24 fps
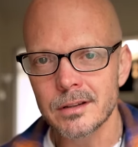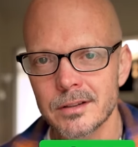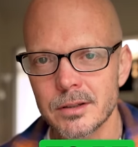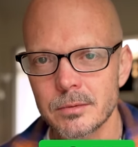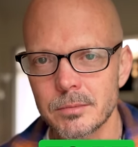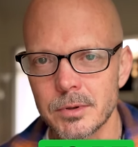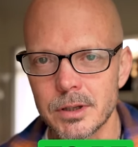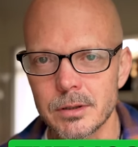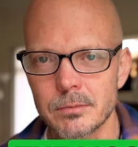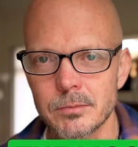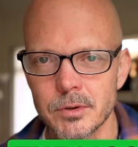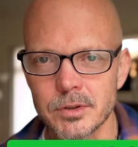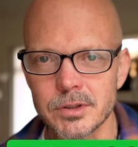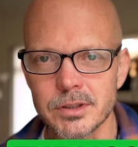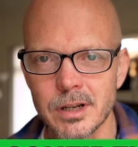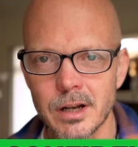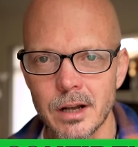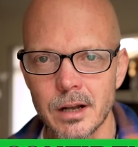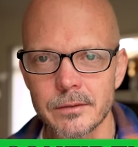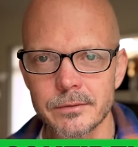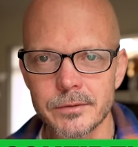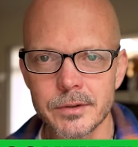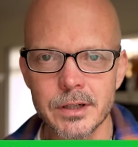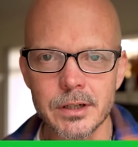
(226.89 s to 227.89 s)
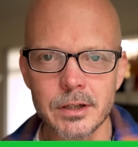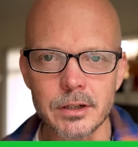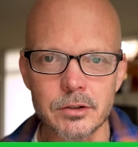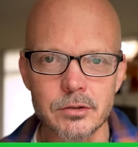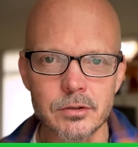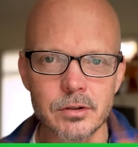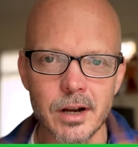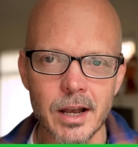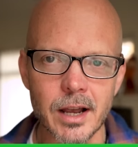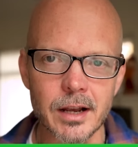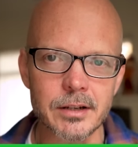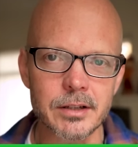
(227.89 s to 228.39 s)
to be the most confident,
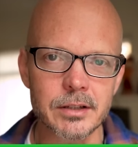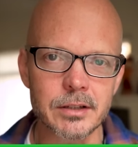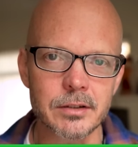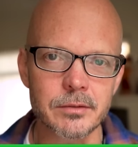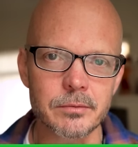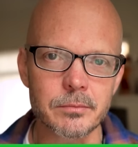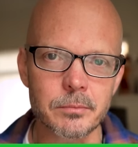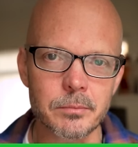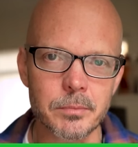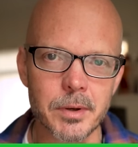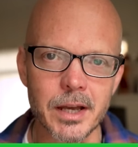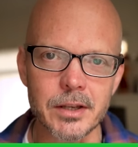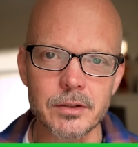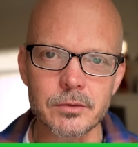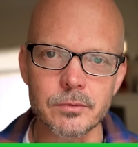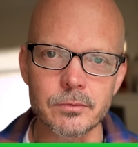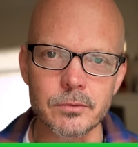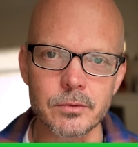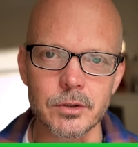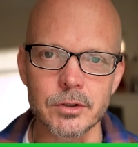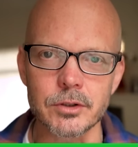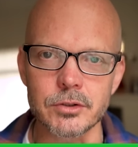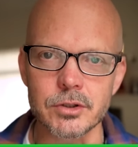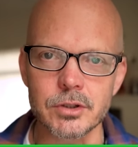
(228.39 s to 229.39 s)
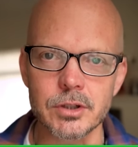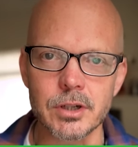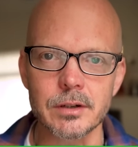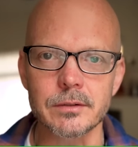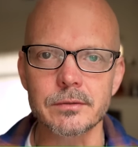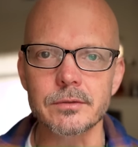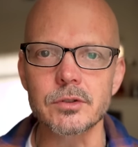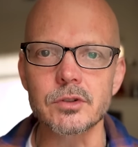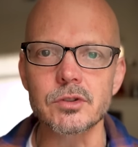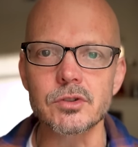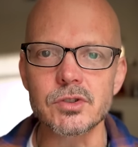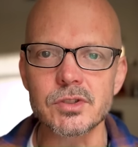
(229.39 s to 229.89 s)
attractive, best version
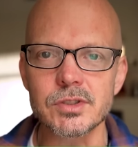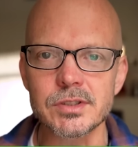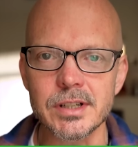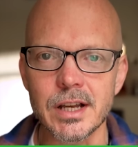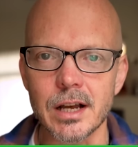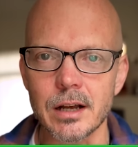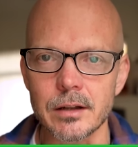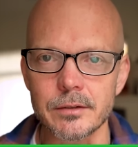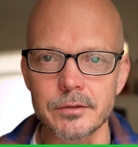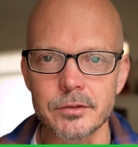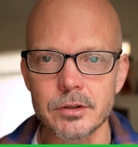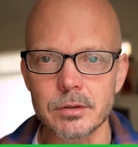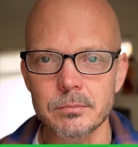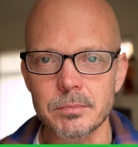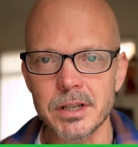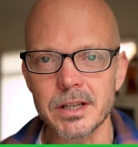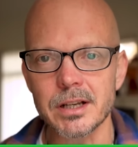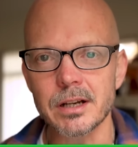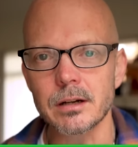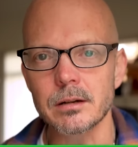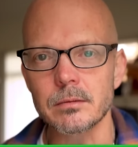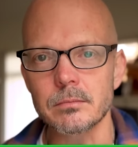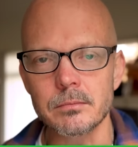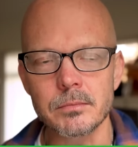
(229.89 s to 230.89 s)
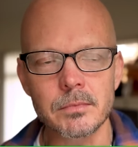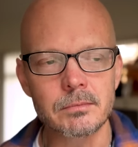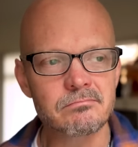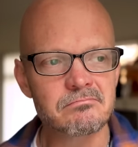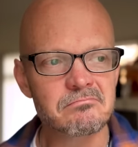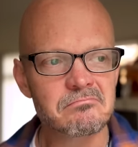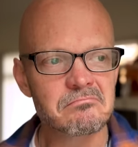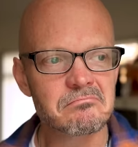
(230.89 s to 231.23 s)
of yourself, to become